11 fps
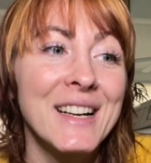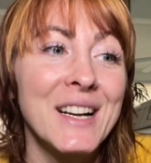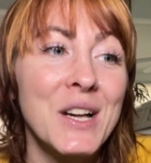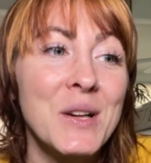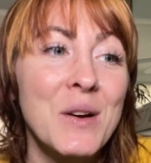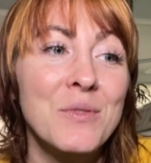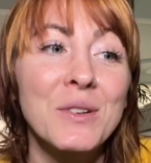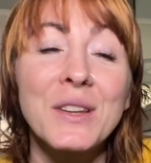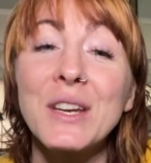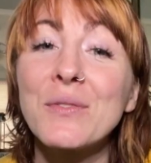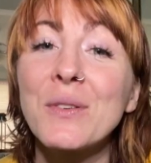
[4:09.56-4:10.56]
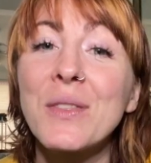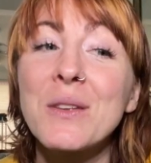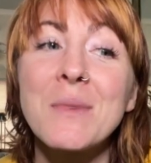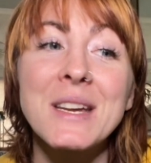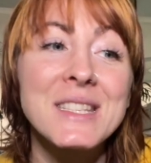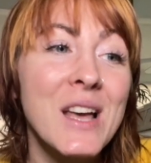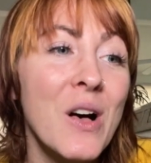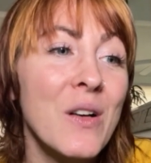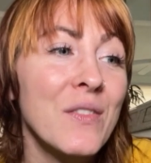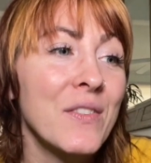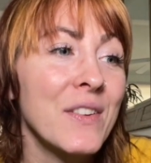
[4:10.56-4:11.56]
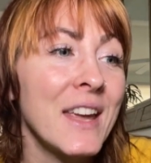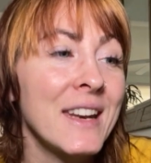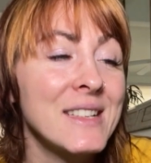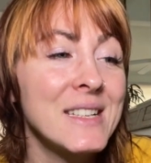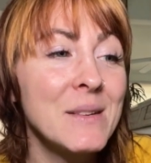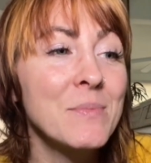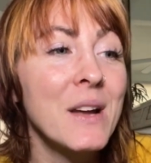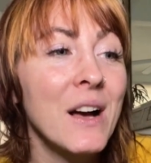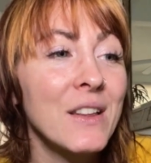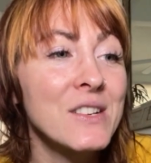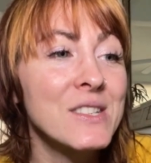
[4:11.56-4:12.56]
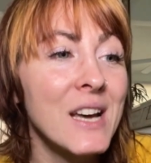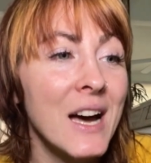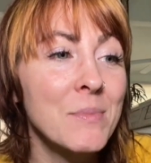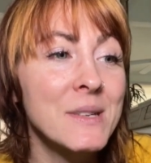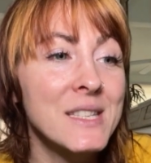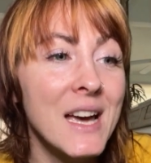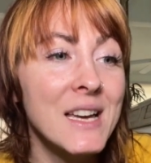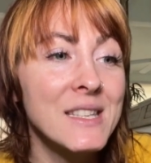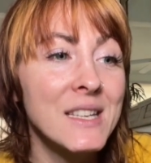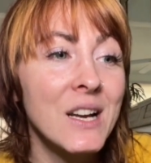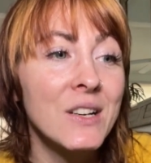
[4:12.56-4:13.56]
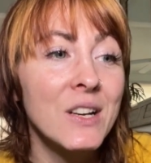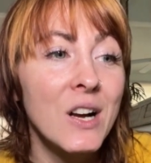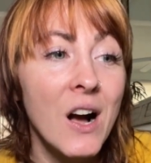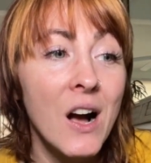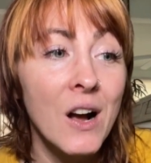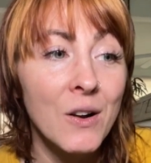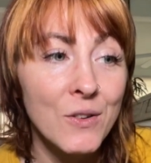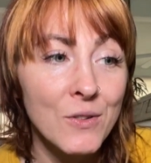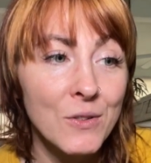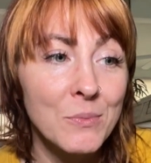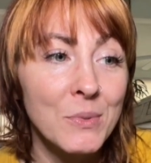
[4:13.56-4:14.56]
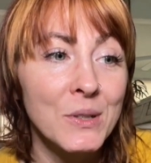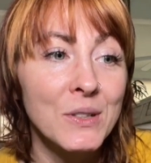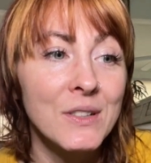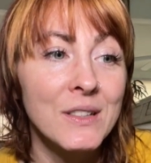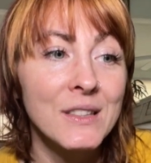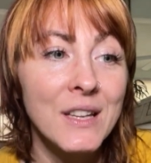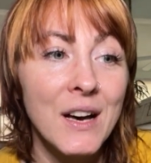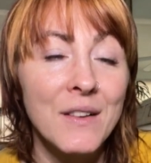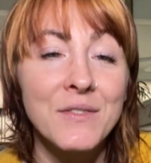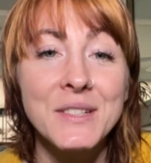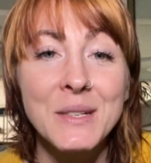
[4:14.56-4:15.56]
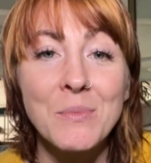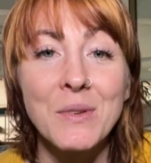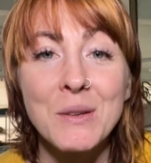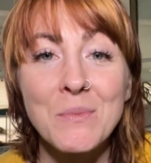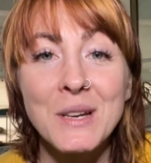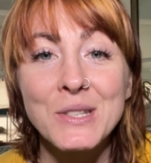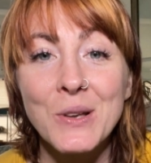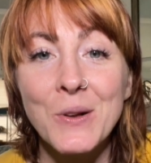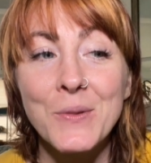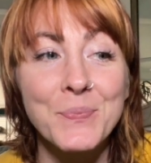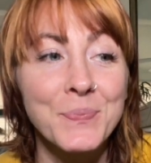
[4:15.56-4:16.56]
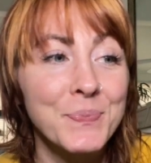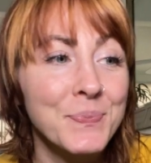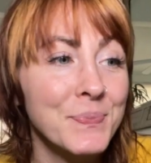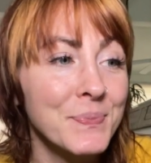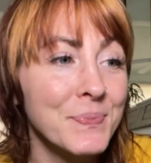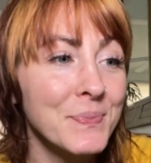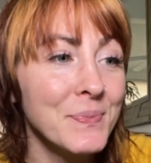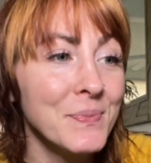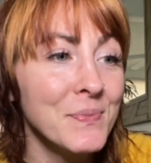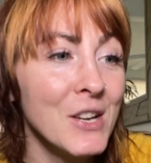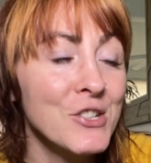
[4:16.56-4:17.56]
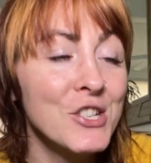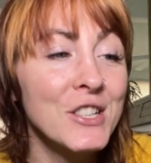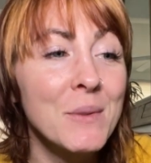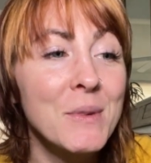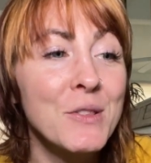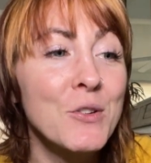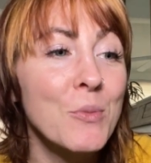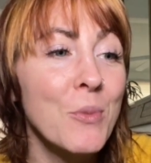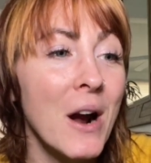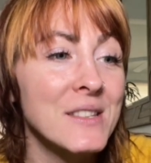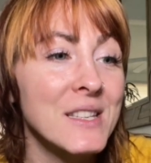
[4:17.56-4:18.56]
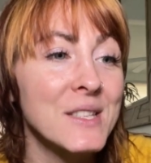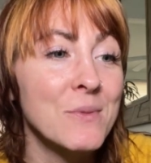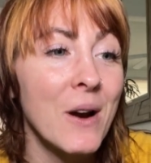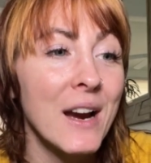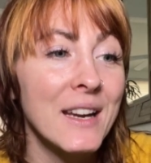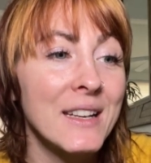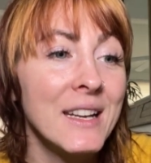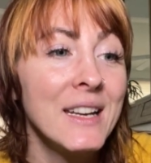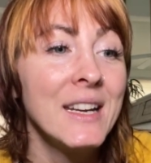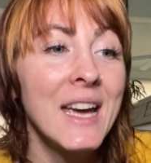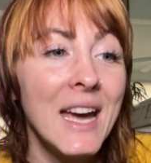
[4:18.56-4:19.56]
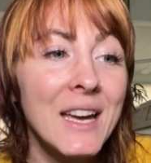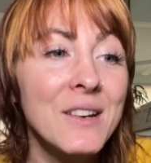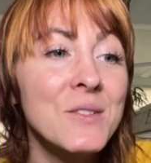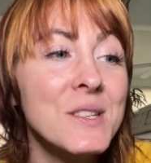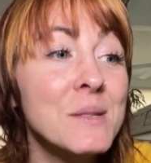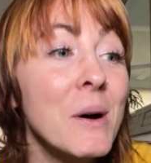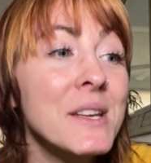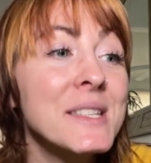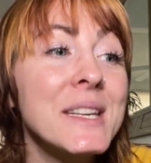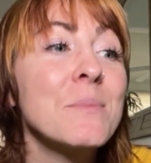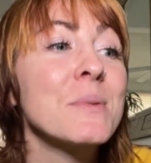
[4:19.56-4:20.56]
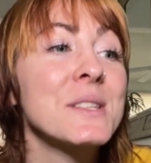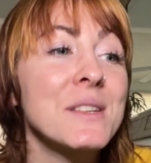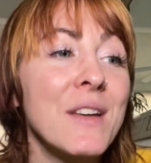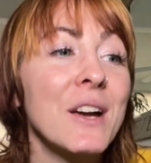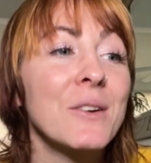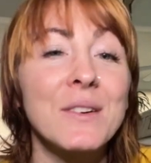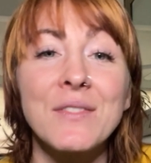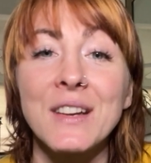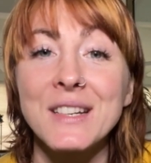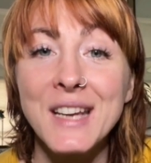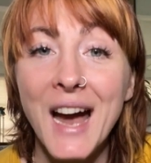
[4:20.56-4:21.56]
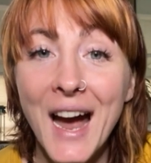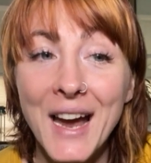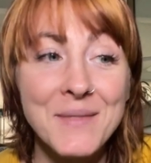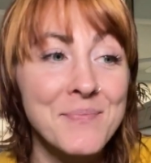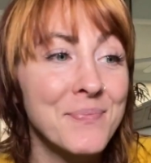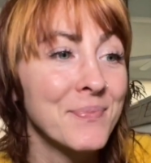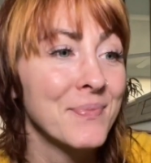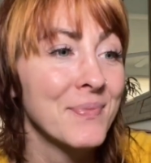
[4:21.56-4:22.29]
of relief within myself, and a deep knowledge that I possess an unconquerable love deep within my soul. She led me through a process where I could handle small samples of that grief at a time,